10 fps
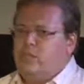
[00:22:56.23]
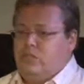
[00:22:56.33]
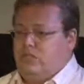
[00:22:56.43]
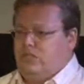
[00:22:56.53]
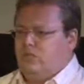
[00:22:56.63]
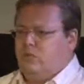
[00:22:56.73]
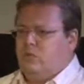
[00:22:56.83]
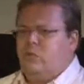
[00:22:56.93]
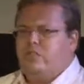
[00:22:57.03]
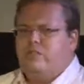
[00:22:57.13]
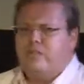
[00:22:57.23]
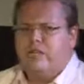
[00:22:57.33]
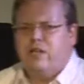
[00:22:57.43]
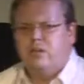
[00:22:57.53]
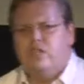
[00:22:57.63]
Because you could put all these
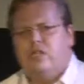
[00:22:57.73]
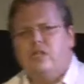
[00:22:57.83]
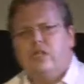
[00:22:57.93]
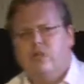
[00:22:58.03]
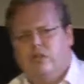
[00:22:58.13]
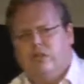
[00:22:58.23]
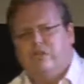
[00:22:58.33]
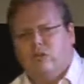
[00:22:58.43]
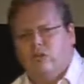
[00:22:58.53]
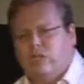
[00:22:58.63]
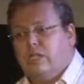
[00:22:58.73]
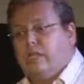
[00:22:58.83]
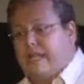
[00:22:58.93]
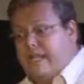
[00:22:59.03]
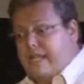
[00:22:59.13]
videos in there, all these photos in
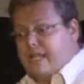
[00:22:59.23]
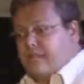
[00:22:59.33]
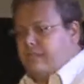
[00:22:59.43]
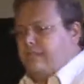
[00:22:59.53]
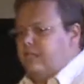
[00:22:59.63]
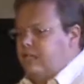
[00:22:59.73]
there that they did,